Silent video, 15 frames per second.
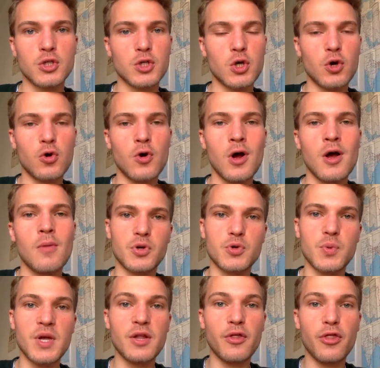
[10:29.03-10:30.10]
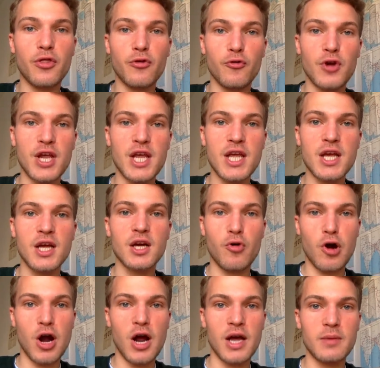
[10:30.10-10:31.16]
so between three
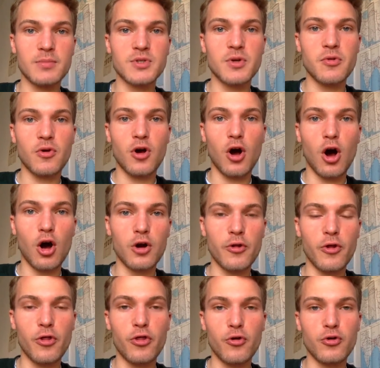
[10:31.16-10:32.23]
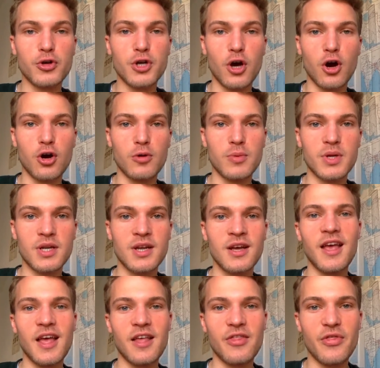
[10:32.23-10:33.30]
primes, so the, car the third carbon
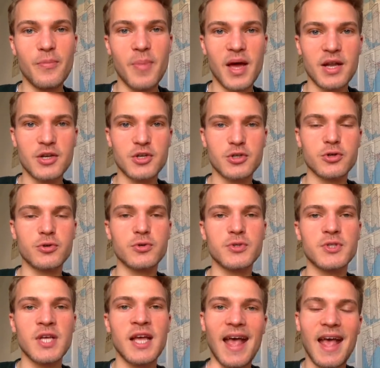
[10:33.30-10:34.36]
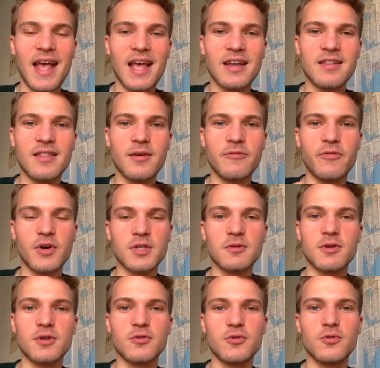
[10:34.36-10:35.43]
in the pentose and the
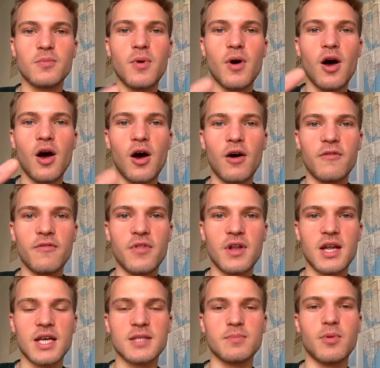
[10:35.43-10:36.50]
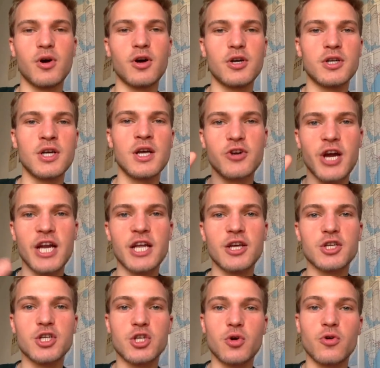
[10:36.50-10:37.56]
phosphate group of the next part, creating a
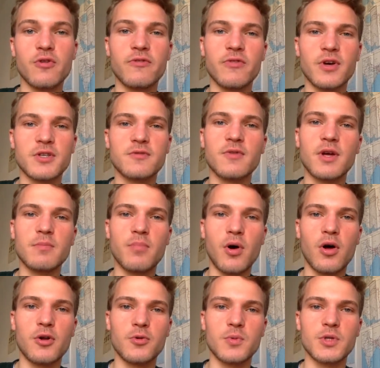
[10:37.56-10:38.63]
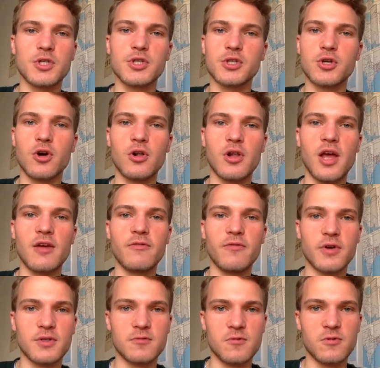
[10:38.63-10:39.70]
sugar phosphate bond, which is called a
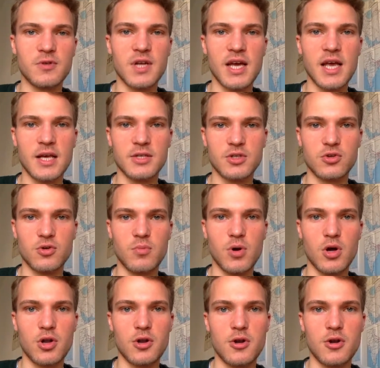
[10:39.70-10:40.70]
phosphodiester bond.